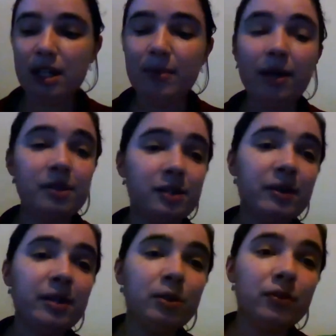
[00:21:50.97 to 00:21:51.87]
Perhaps there's
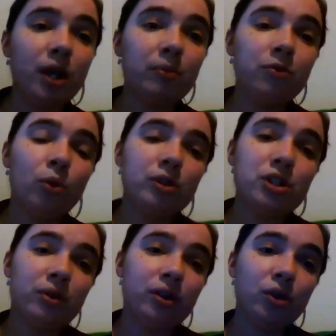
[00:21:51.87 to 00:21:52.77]
people who've come forward
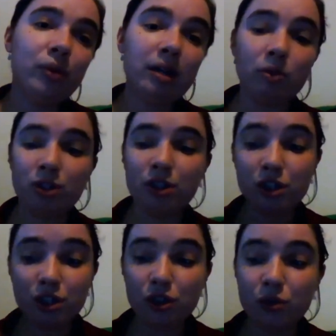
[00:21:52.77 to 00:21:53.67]
who are able to
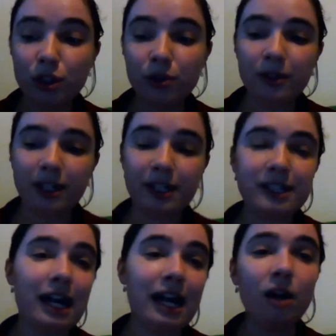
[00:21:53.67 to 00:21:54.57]
do new things
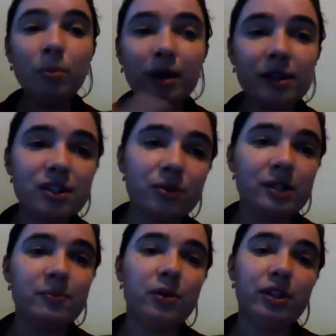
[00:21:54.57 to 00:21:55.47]
that help us to
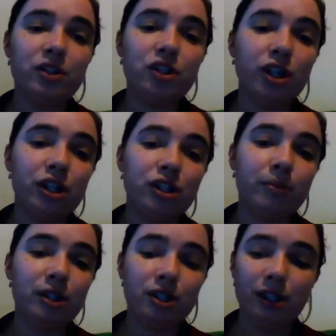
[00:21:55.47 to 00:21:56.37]
experience church and
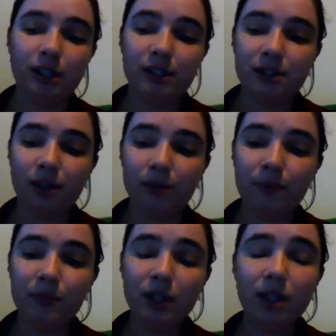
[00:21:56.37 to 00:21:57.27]
mission in this time.
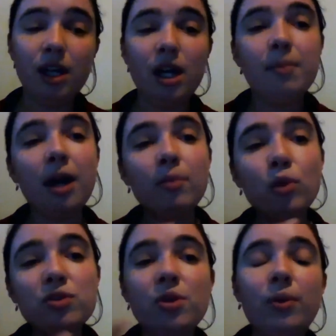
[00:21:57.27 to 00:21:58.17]
But I'm
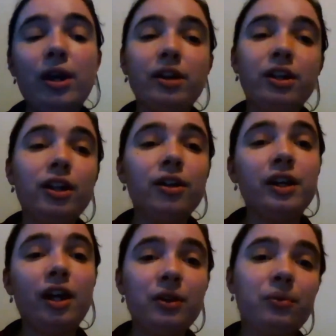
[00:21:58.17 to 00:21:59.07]
also aware it can go the
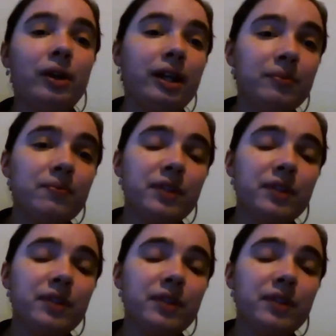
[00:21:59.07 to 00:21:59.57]
other way.